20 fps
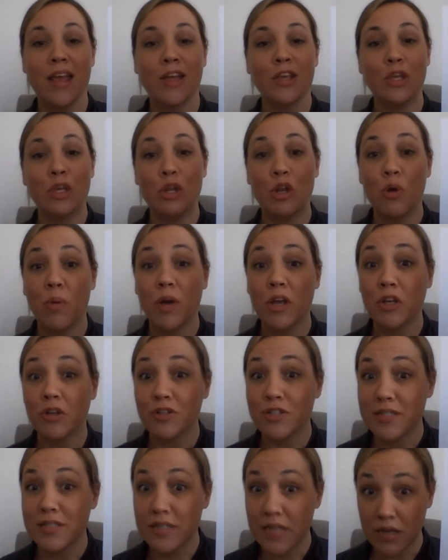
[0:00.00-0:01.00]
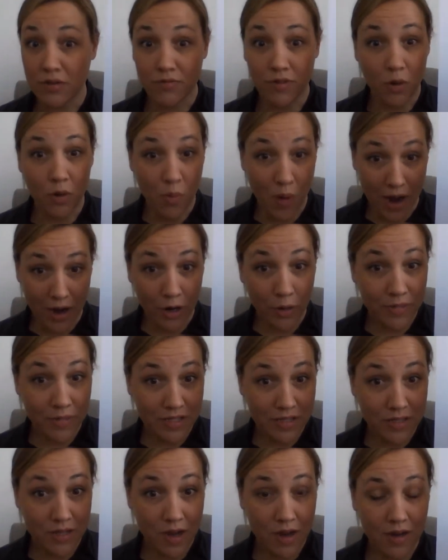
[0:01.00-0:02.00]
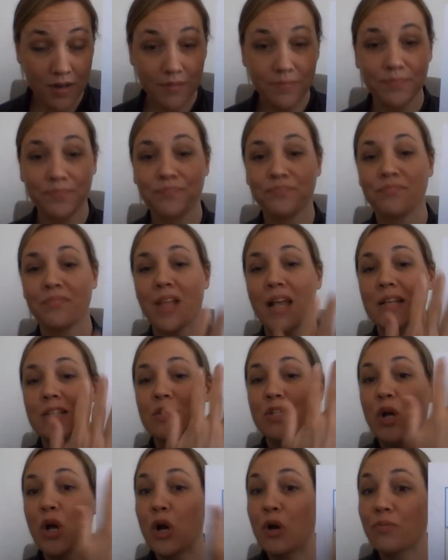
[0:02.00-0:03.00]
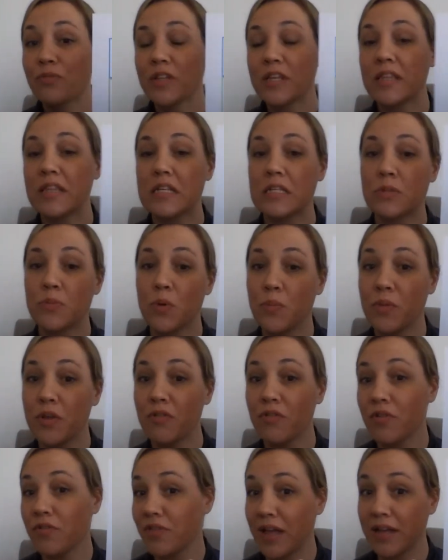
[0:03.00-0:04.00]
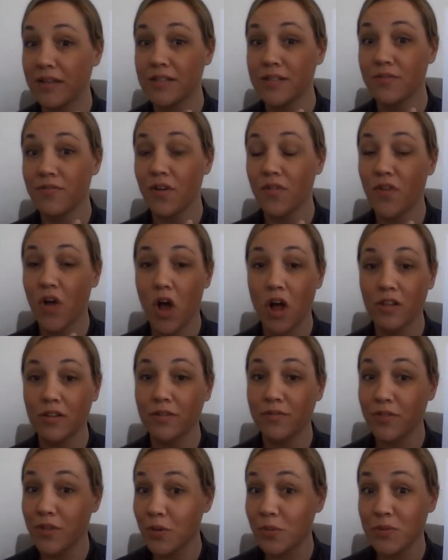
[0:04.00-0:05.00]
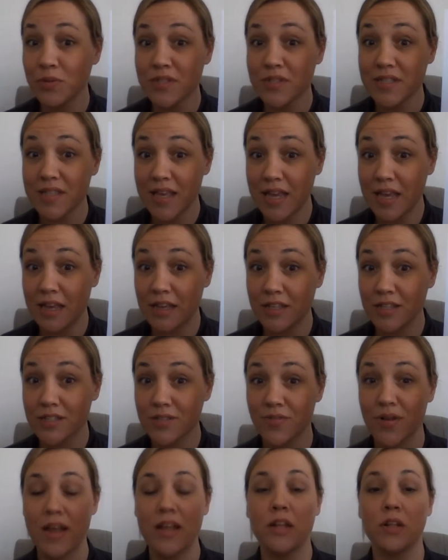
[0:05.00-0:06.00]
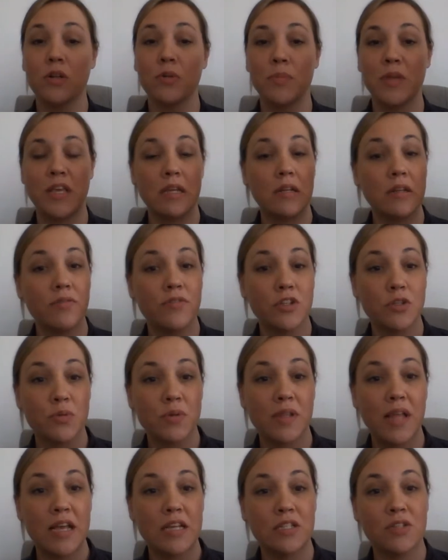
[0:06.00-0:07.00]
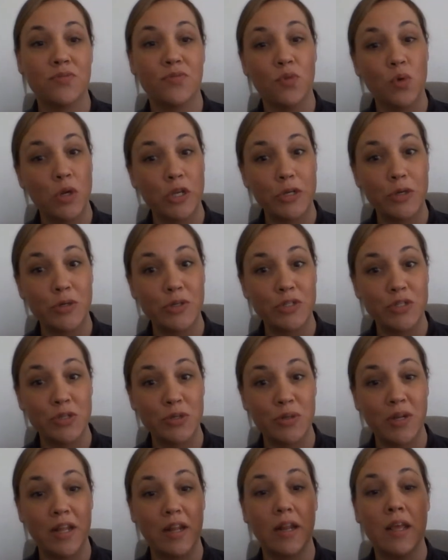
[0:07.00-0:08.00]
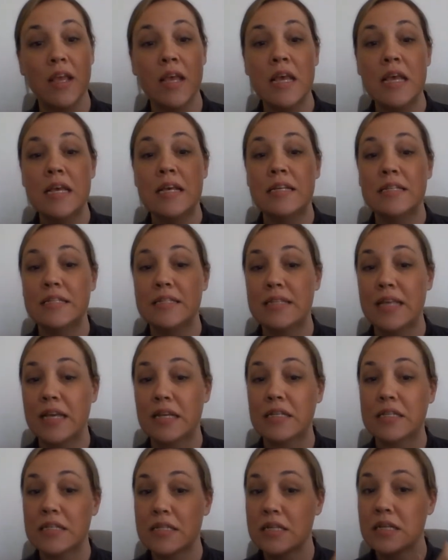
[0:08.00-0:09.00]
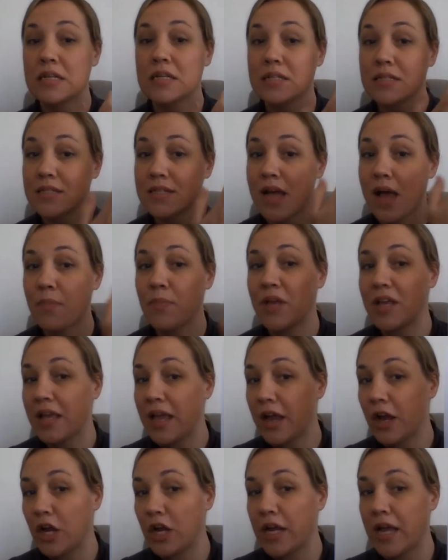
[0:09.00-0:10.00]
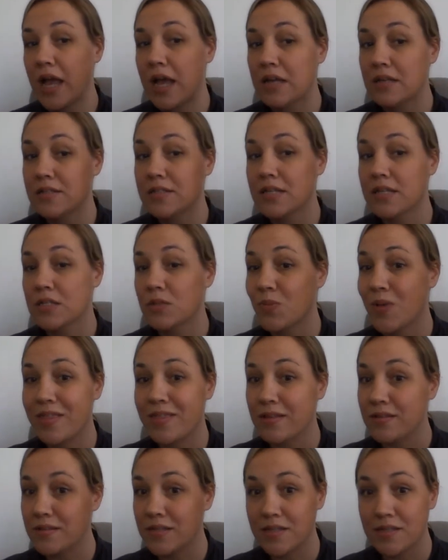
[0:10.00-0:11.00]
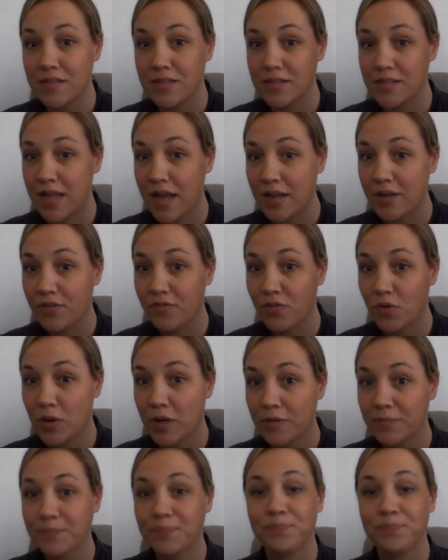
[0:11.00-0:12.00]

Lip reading: You know what your state requirements are. And so hopefully this will be reflective of all of those things, right? It'll be individualized for your student. 6 topic areas is what this is designed for.